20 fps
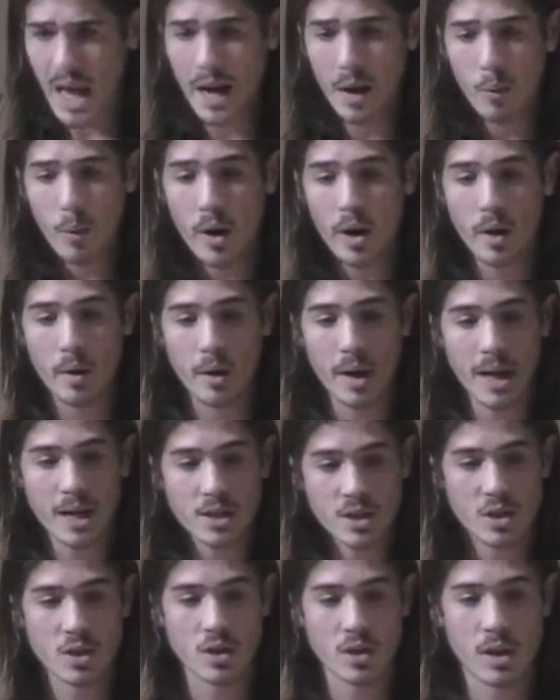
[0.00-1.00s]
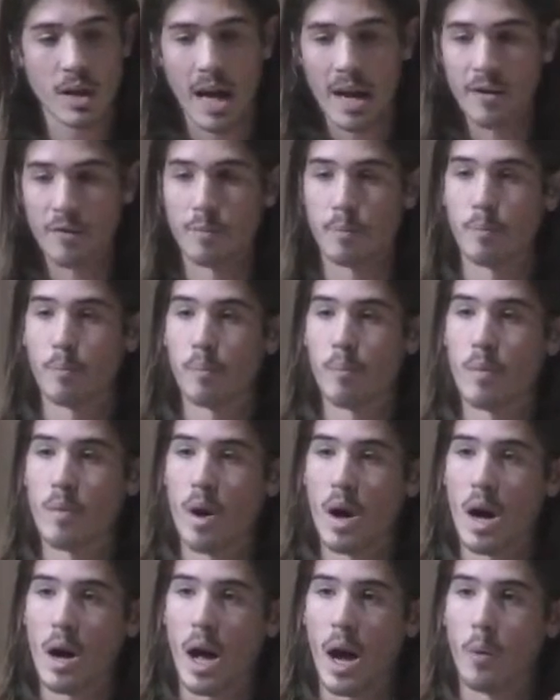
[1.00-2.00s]
create programs that harness
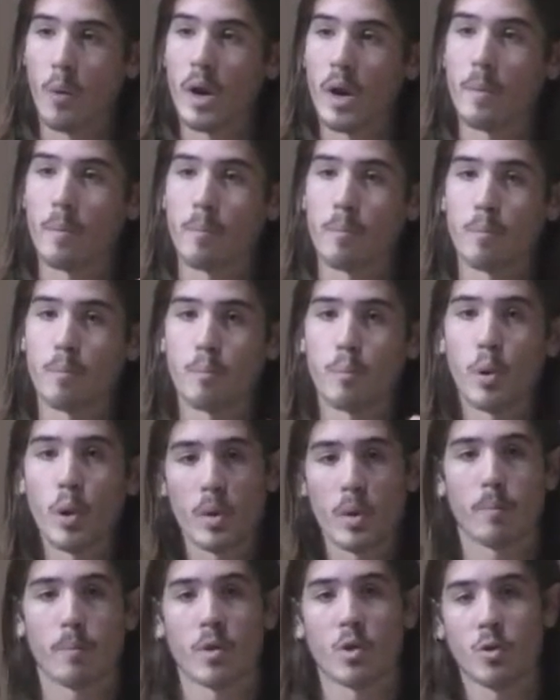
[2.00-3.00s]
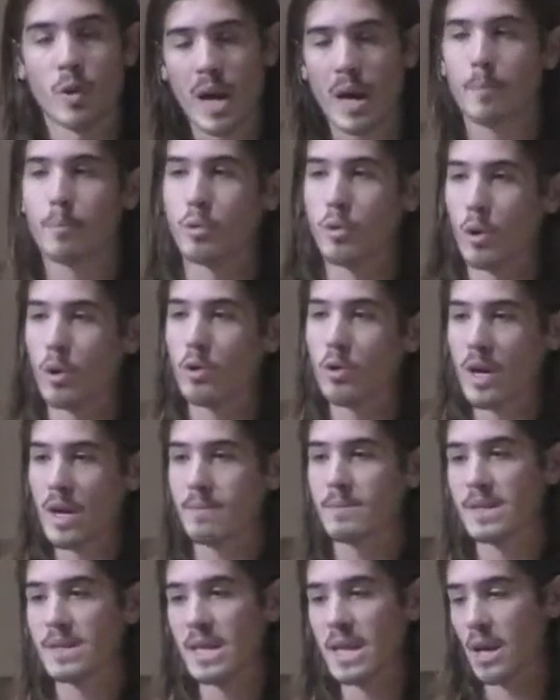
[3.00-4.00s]
that personal connection
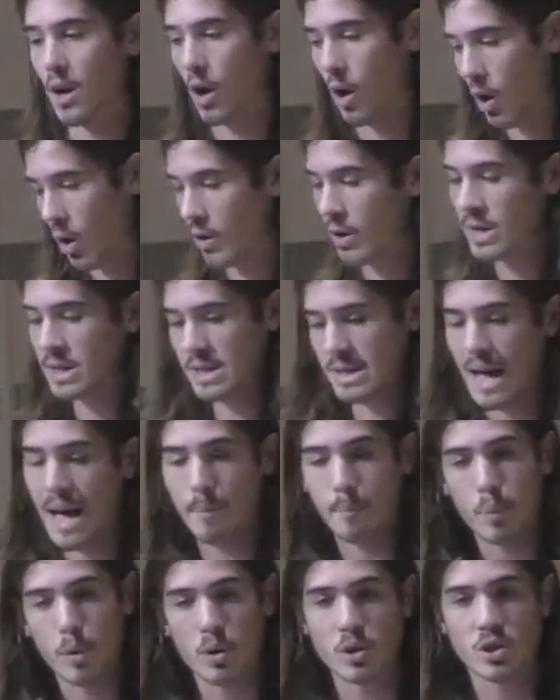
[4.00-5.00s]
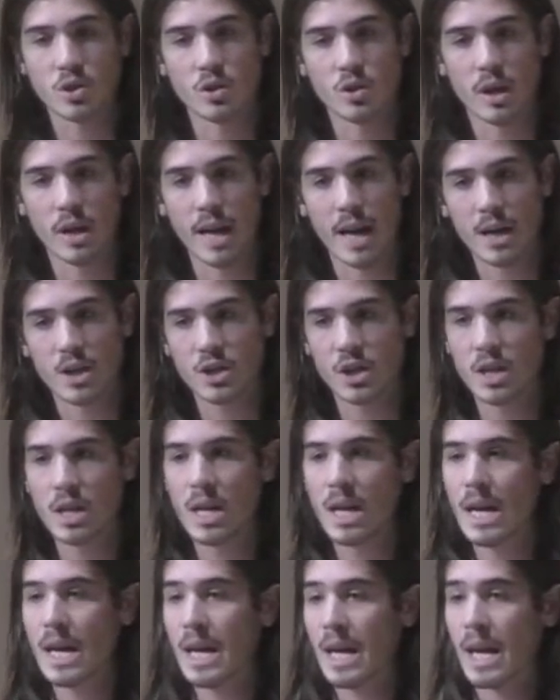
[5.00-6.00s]
in connecting young people from
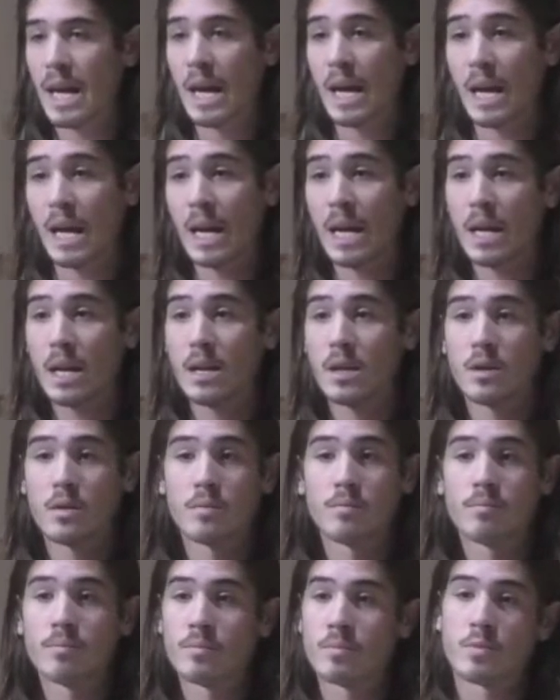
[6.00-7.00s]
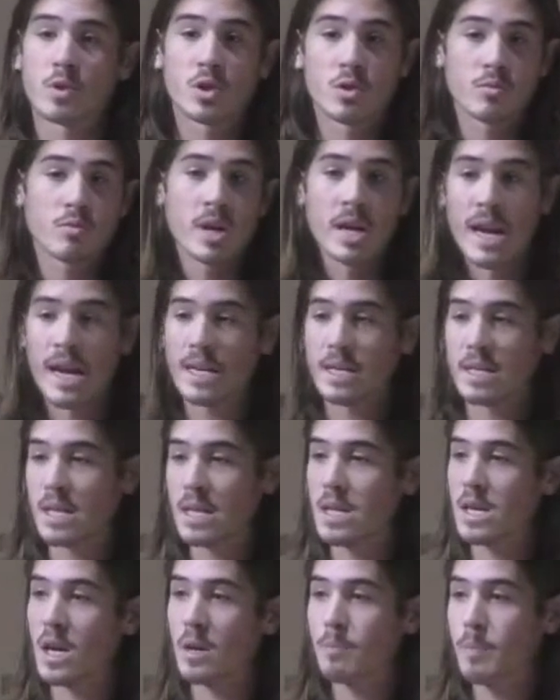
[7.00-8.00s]
different backgrounds in schools,
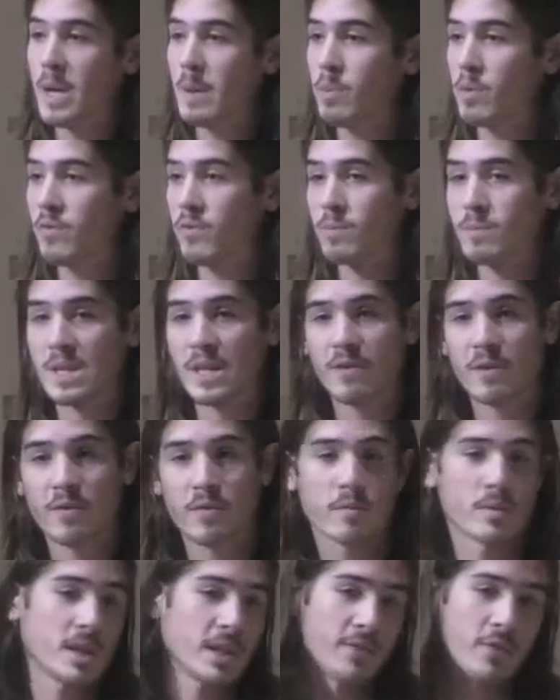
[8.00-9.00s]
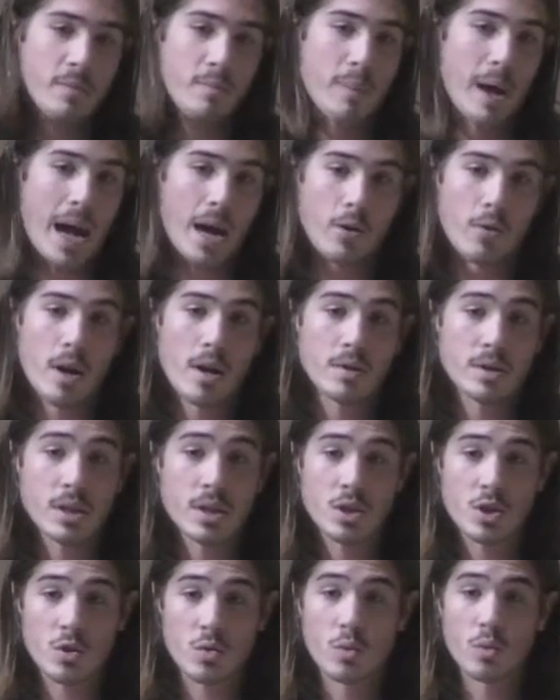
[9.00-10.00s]
connecting people
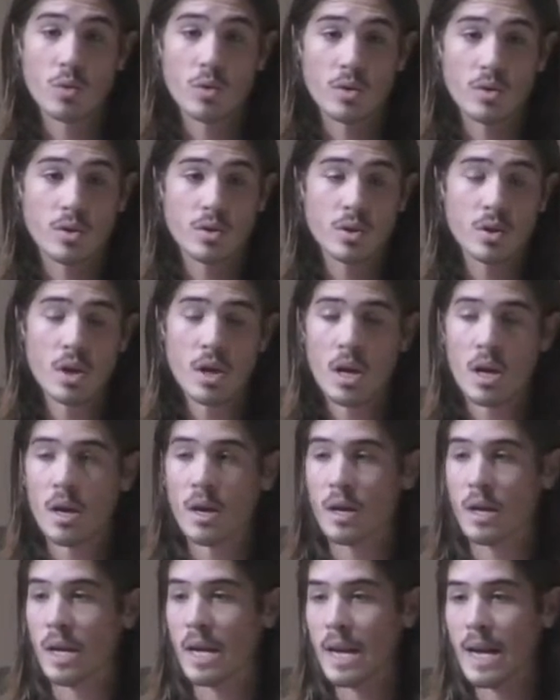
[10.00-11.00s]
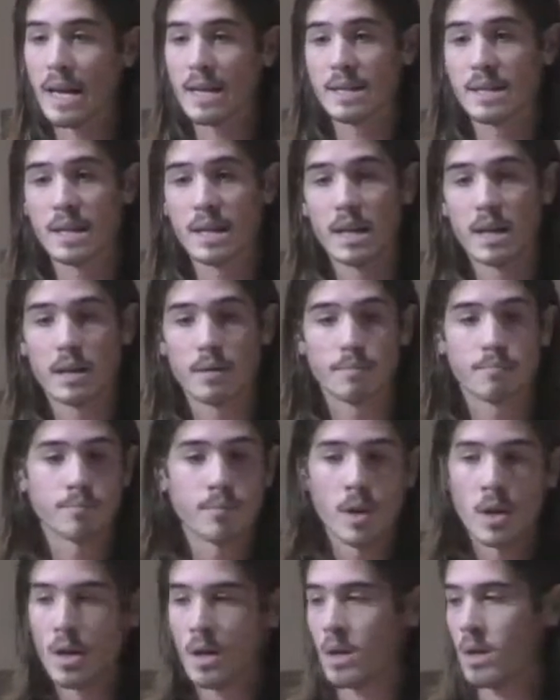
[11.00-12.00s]
in churches and people in mosques,
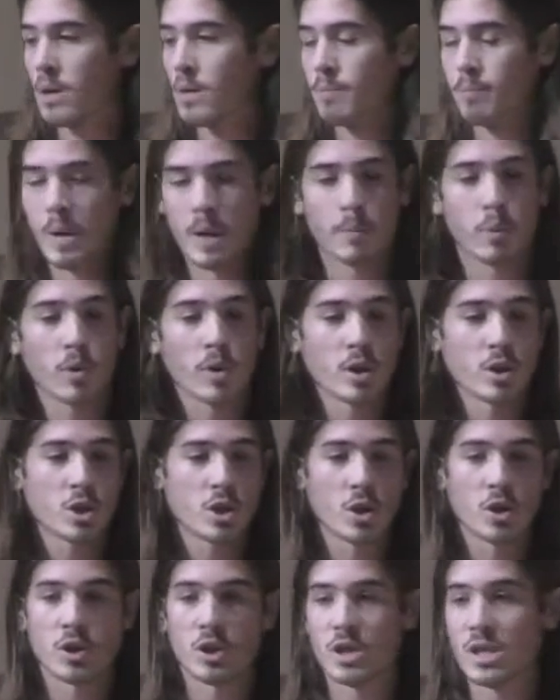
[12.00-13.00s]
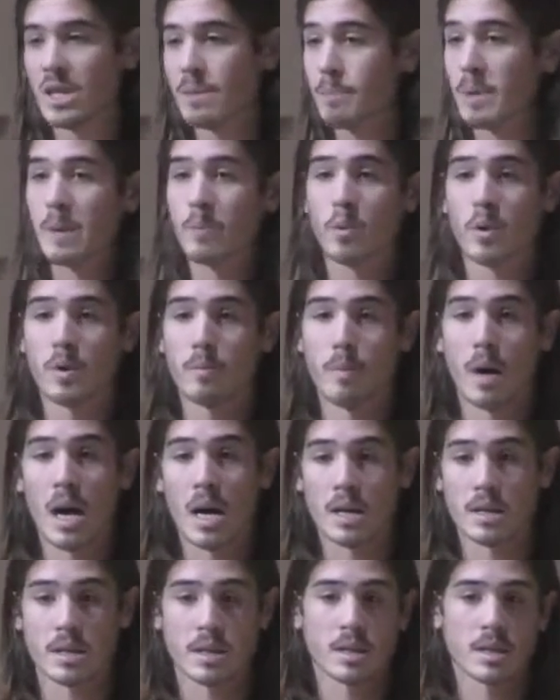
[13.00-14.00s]
connecting law enforcement
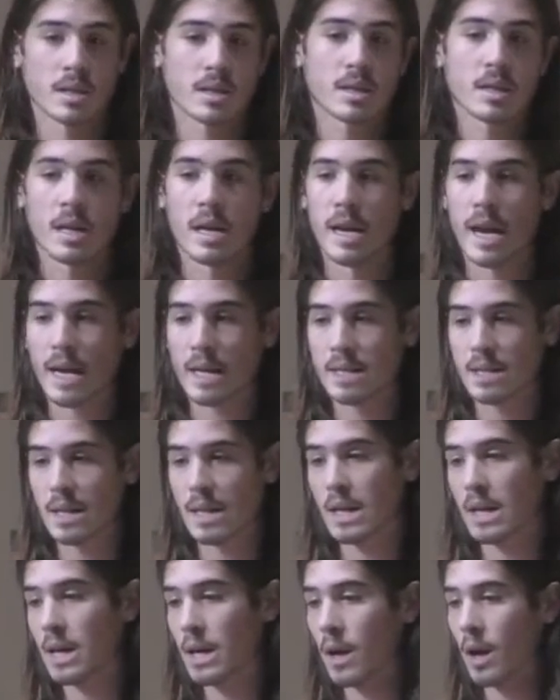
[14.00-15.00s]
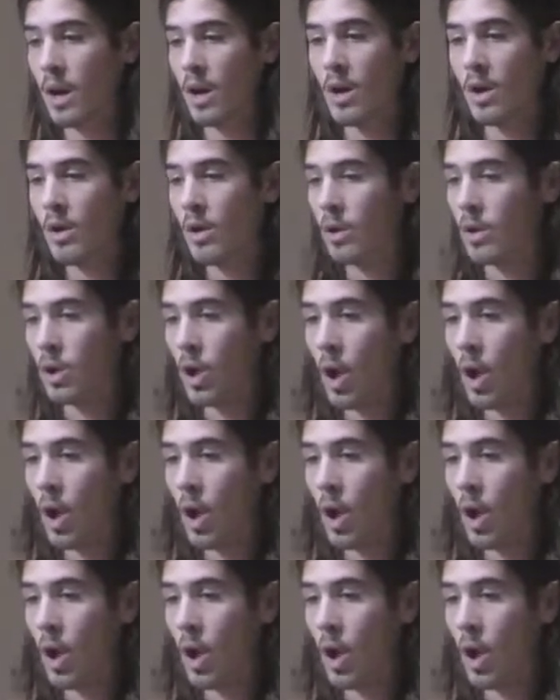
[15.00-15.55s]
officials with the communities that they